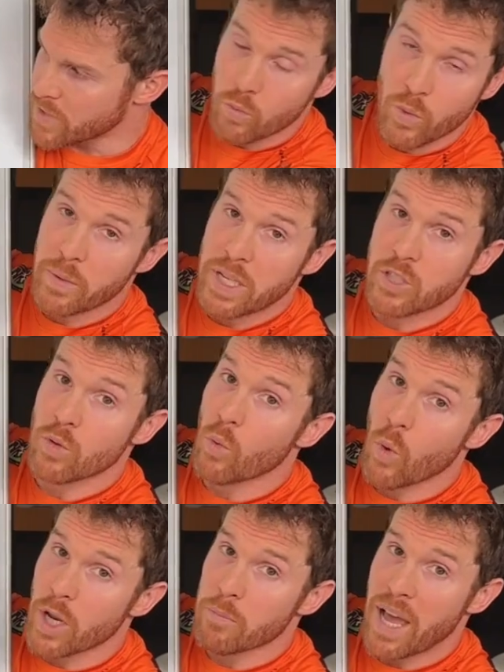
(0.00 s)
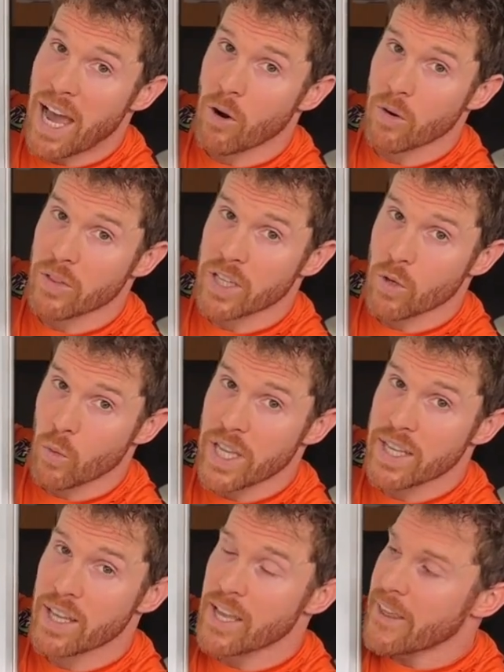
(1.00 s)
We might do one power thing a
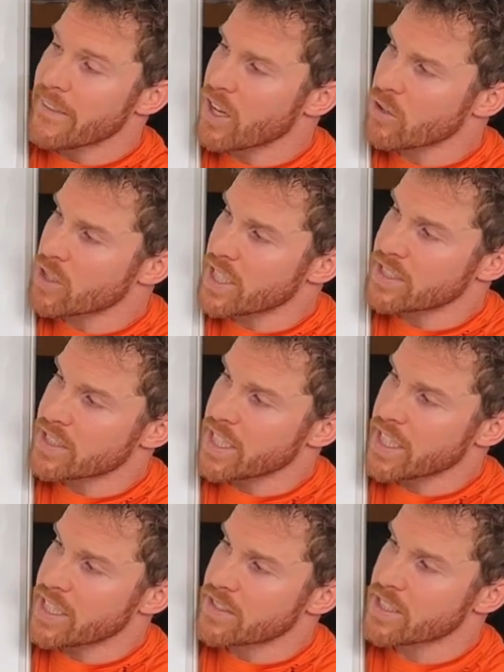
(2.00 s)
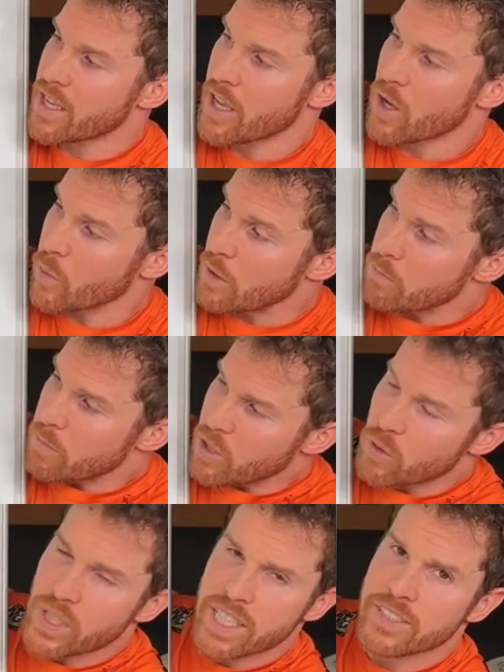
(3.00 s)
week. The other nice thing is we
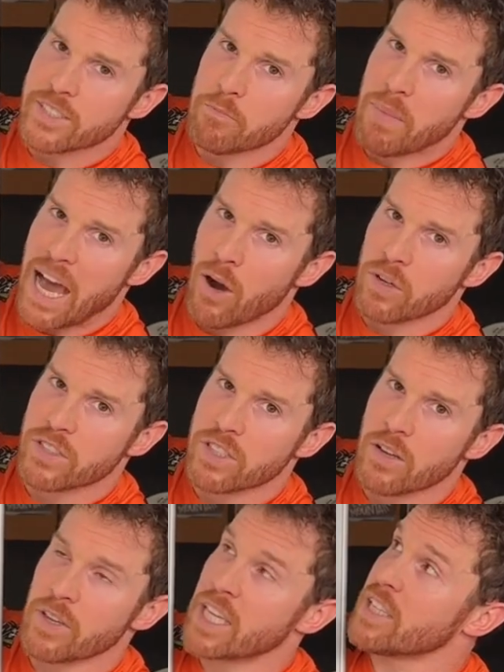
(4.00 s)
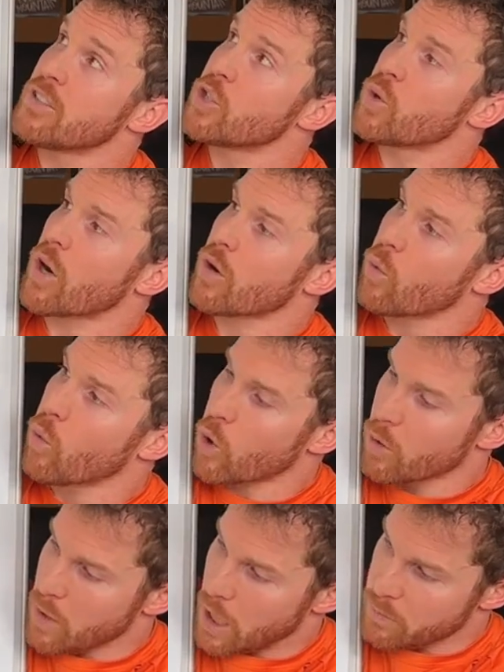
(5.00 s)
build in some power stuff into our
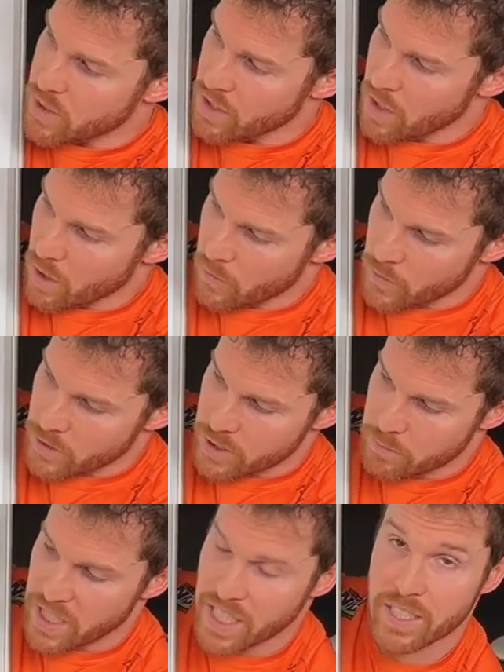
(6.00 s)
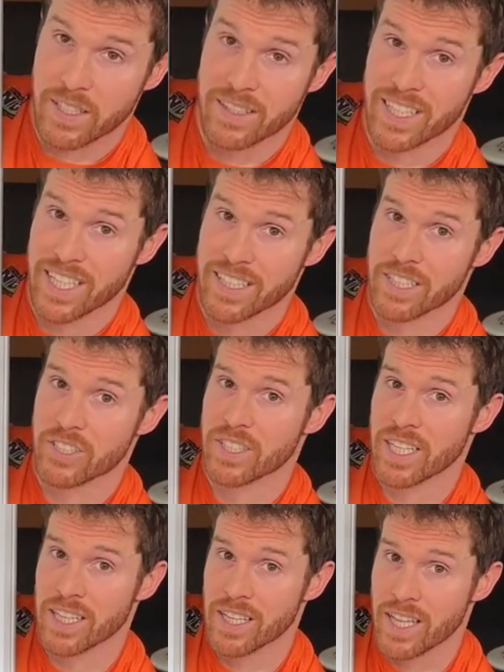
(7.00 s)
warm-ups for the speed, the conditioning,